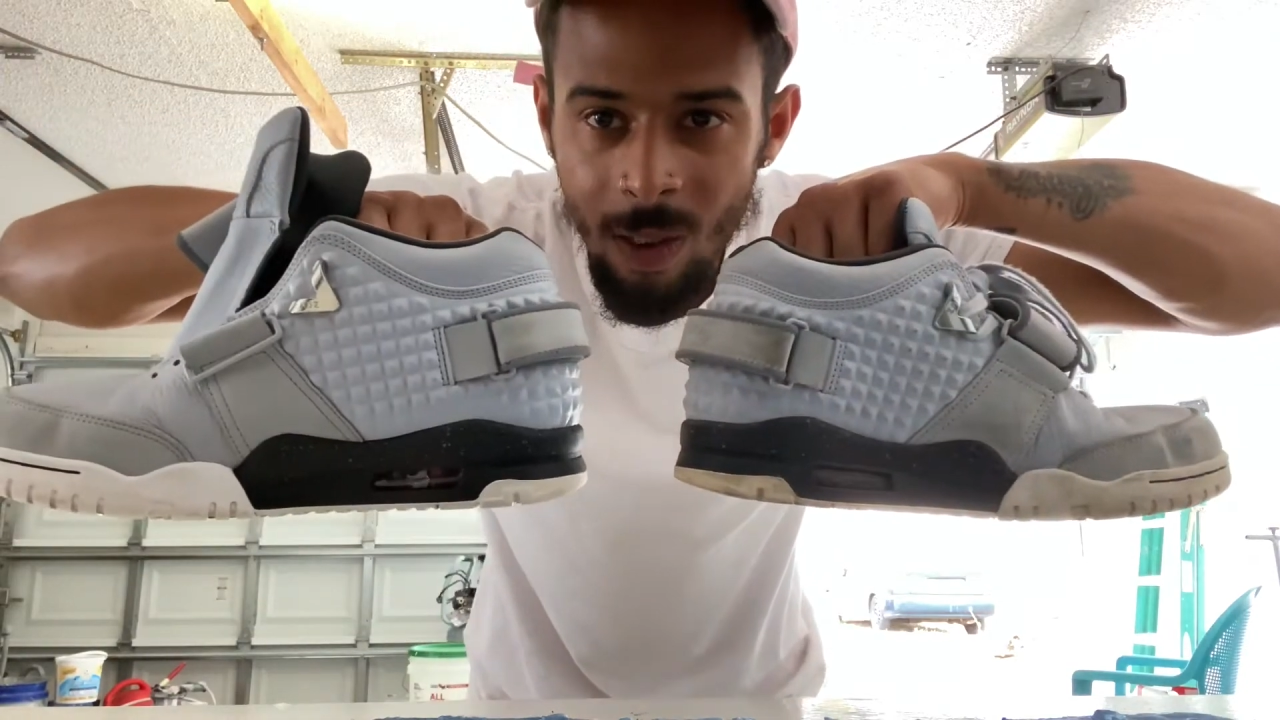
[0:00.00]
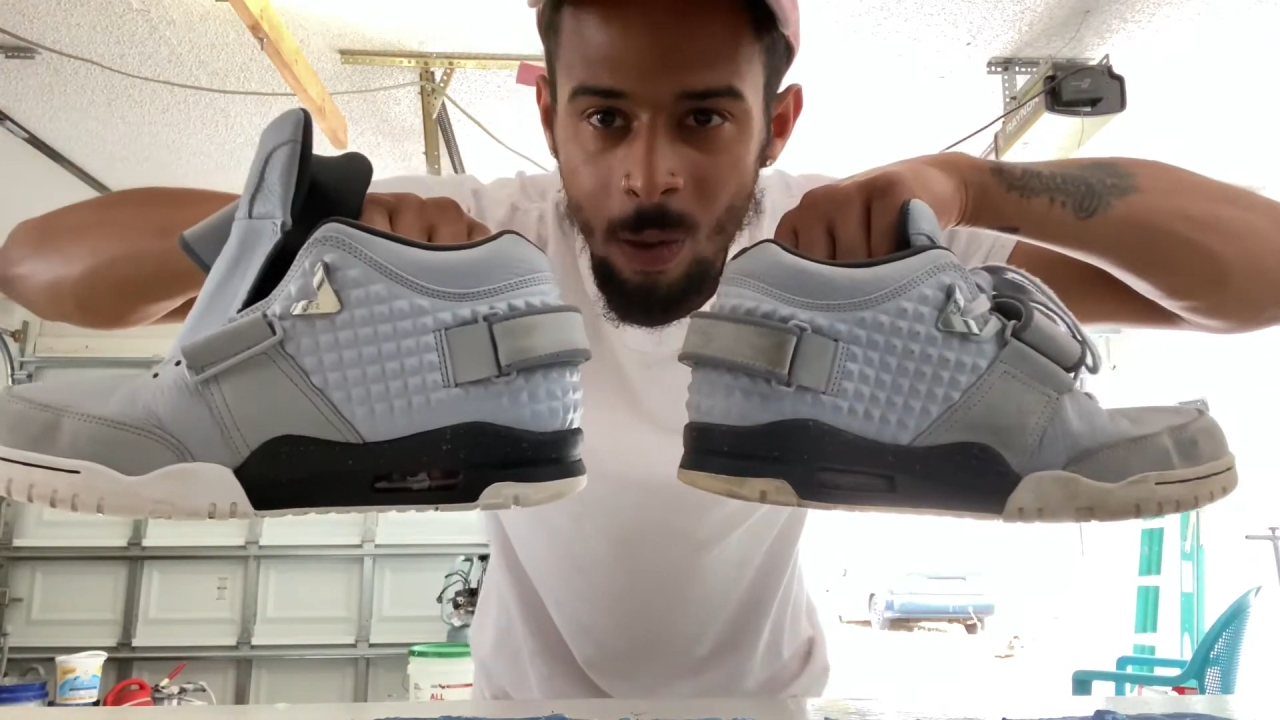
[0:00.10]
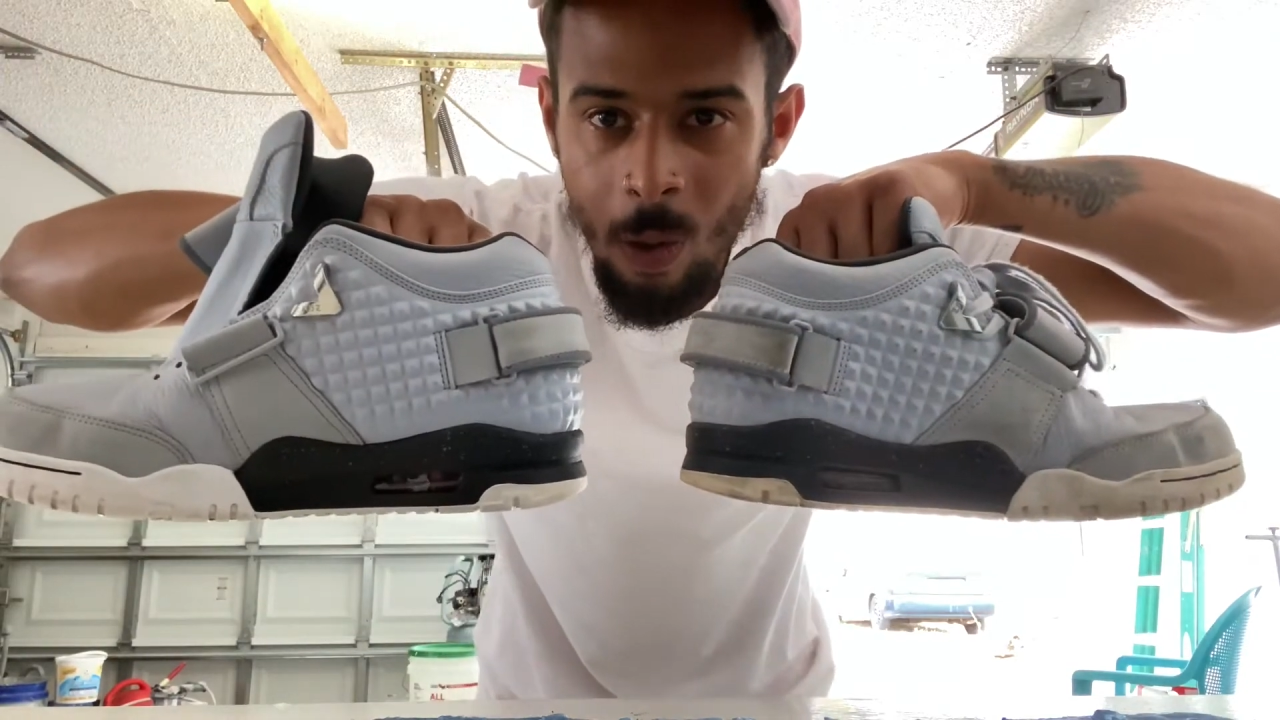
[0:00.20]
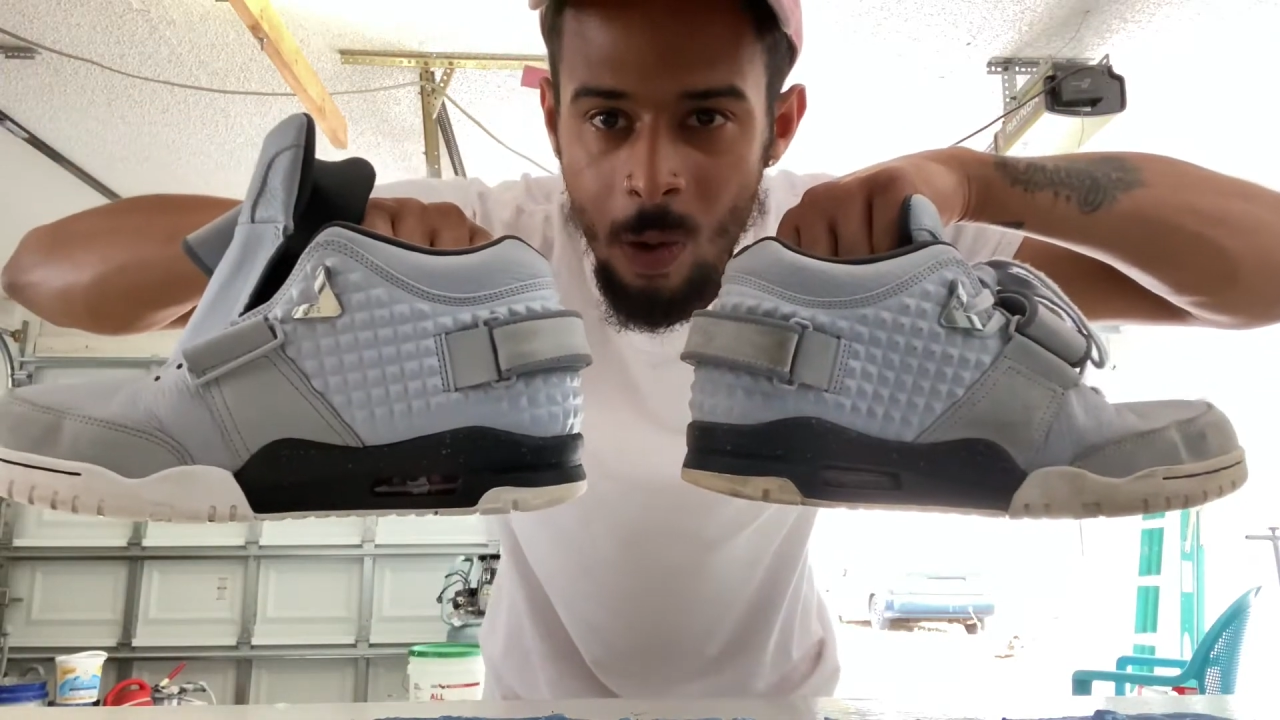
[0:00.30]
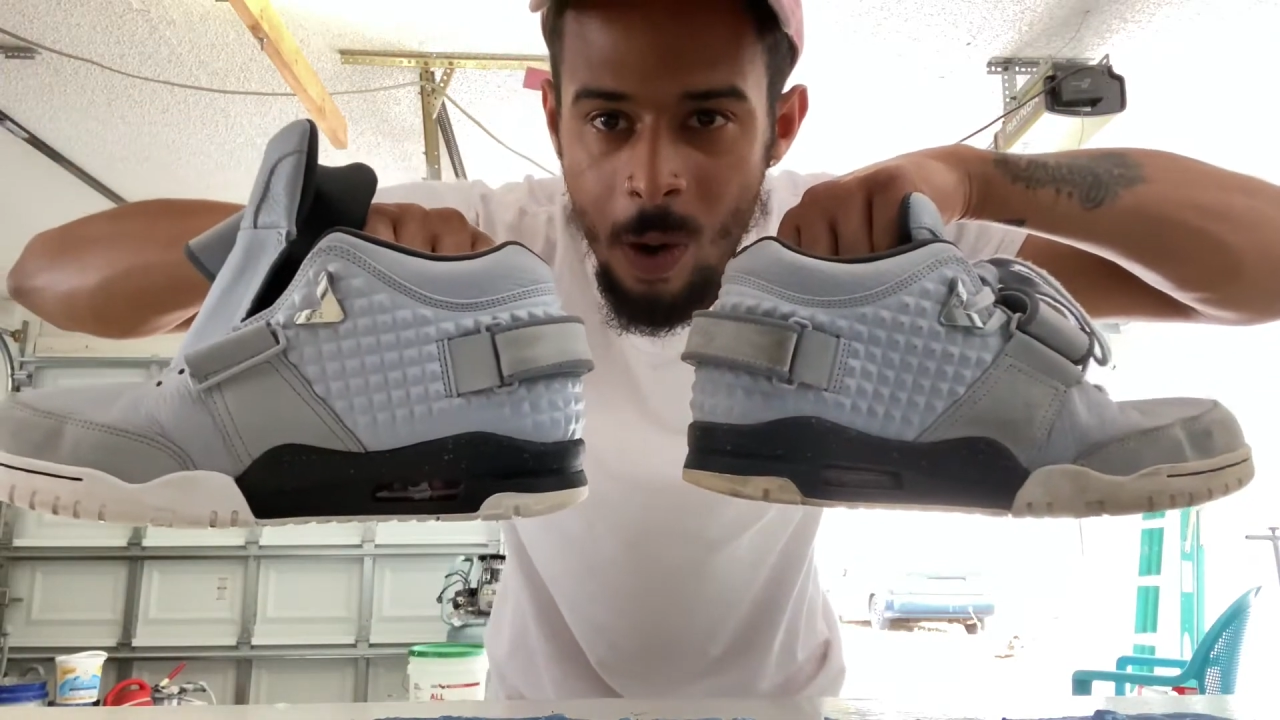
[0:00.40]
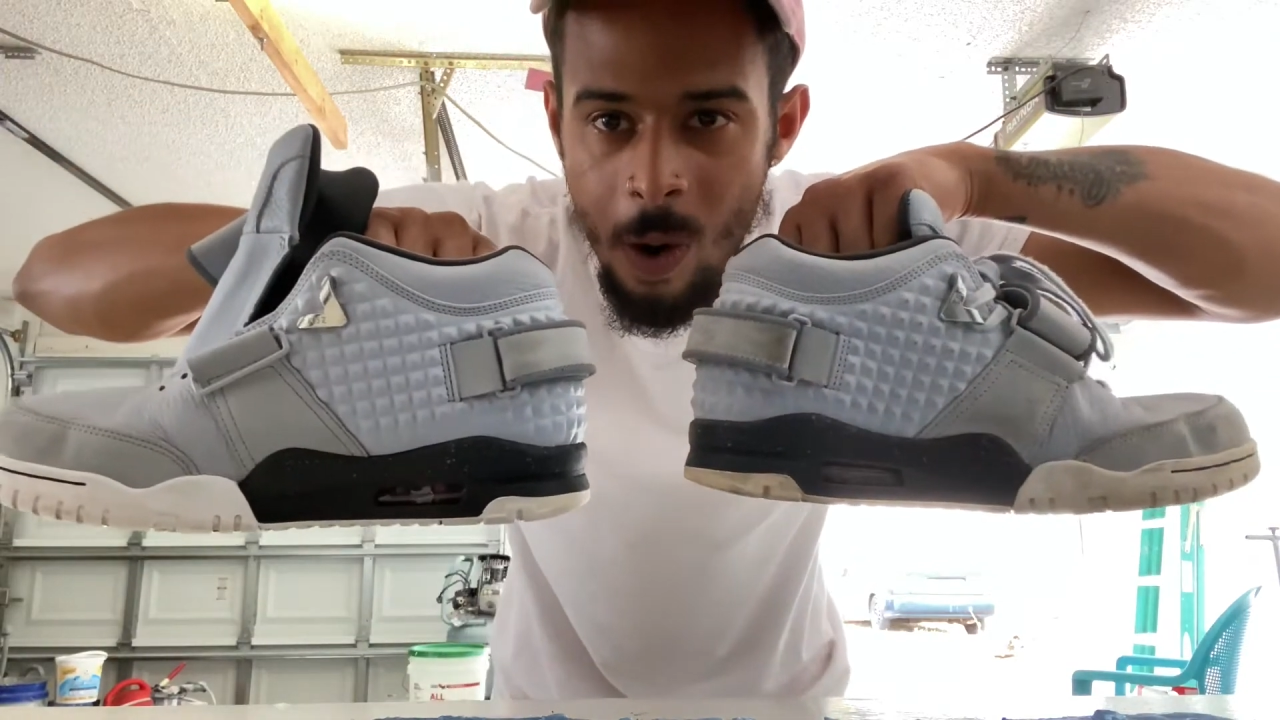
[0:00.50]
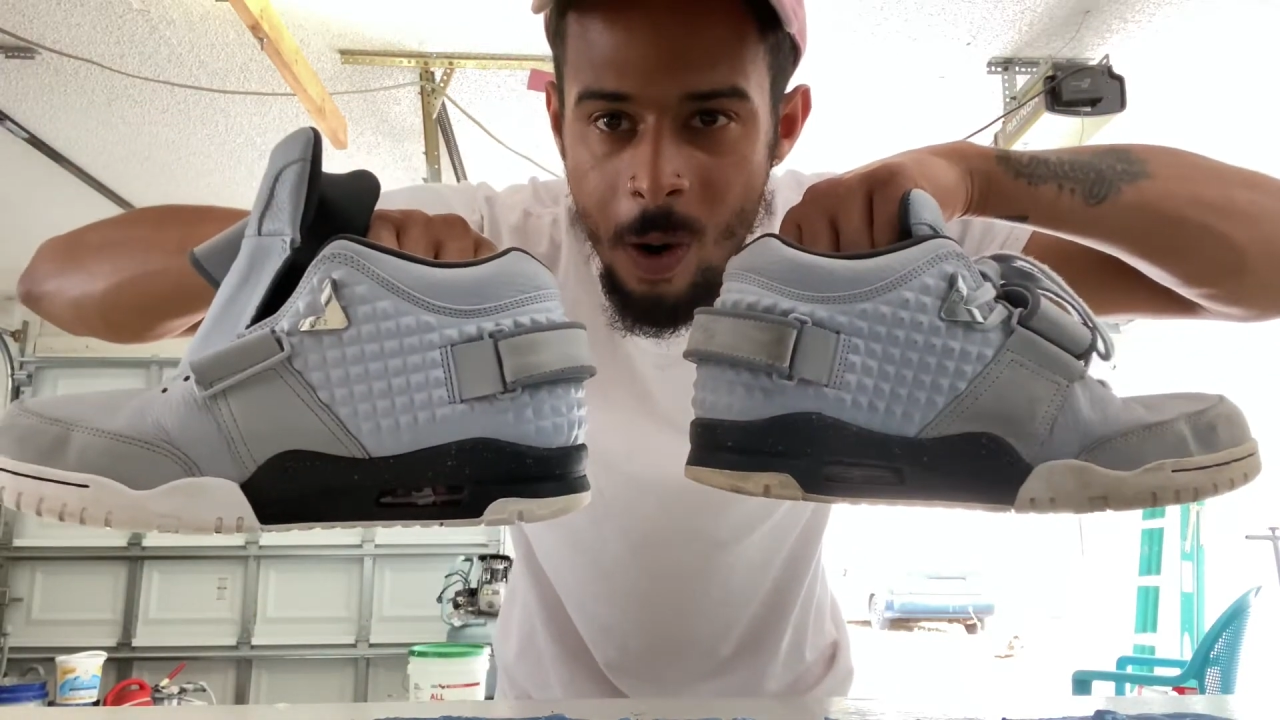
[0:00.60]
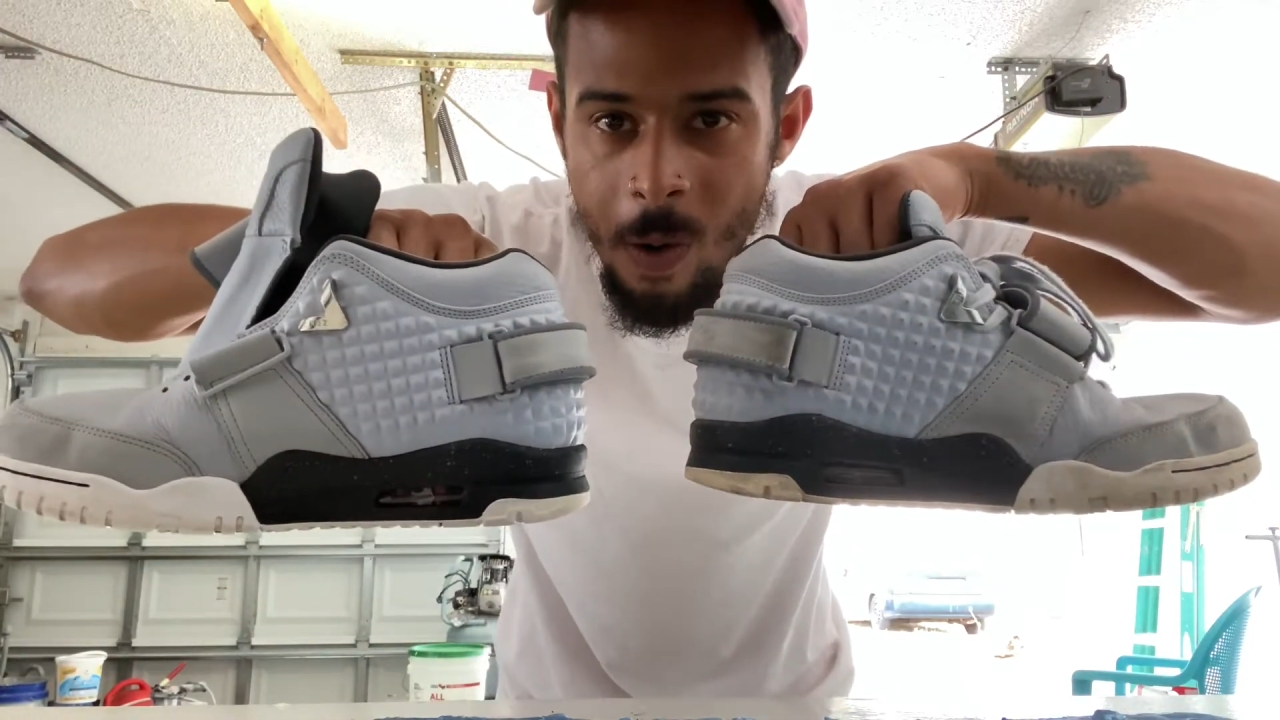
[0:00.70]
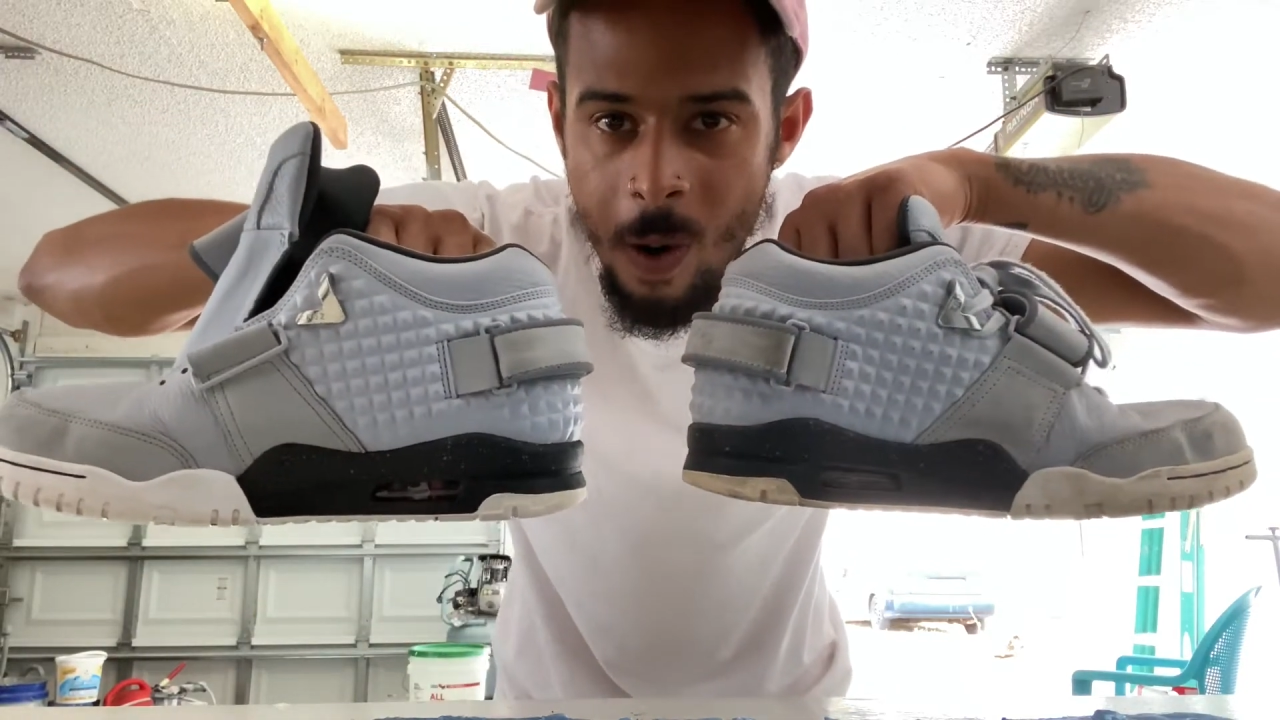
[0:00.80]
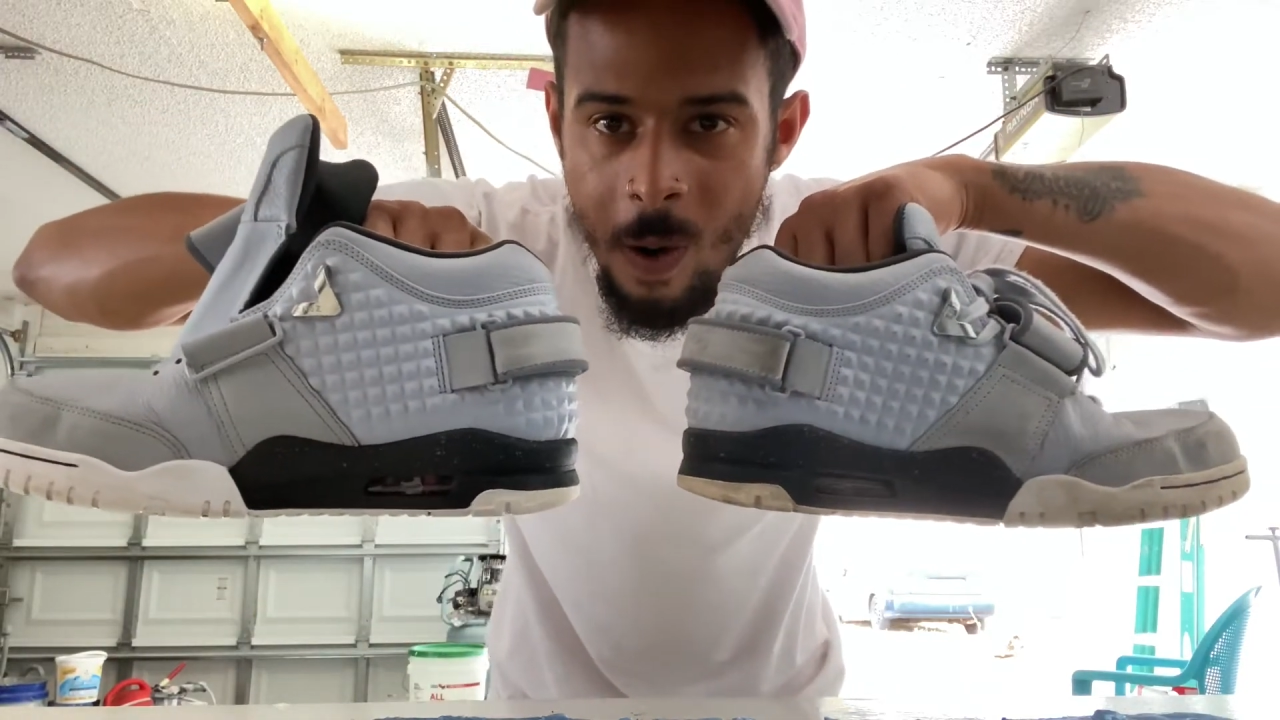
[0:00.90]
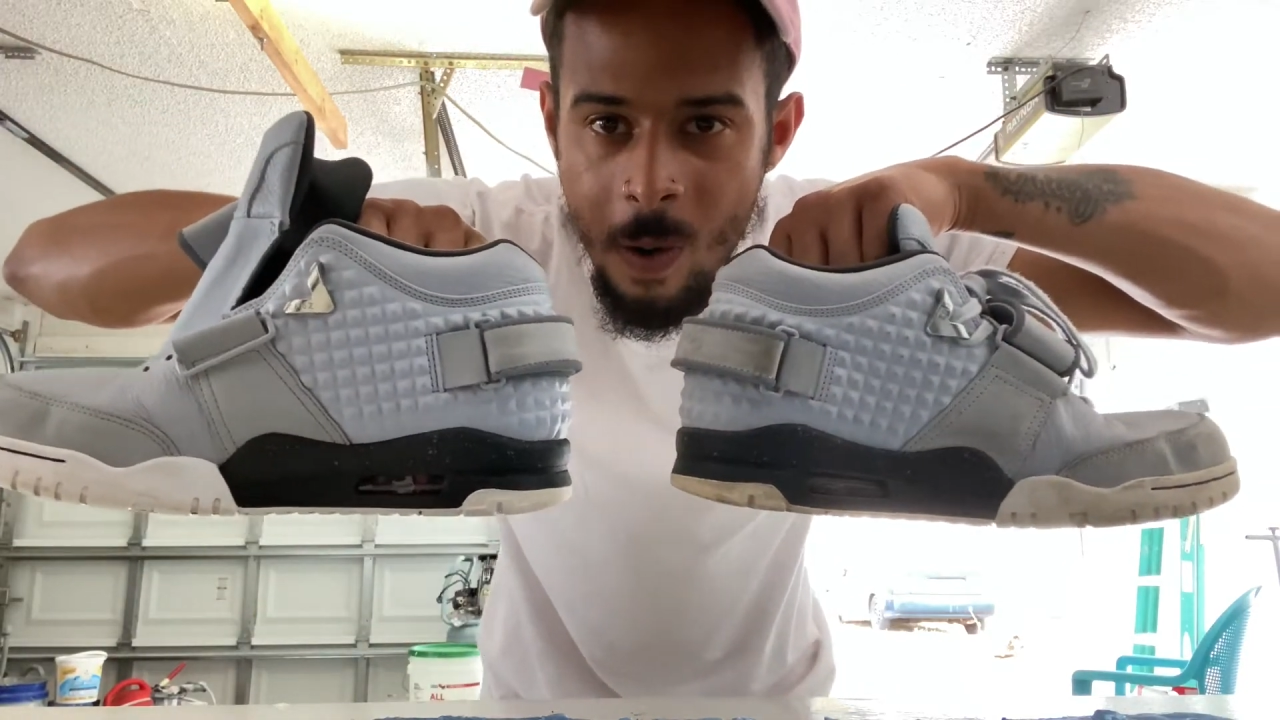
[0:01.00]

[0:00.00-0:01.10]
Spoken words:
Whoa, whoa,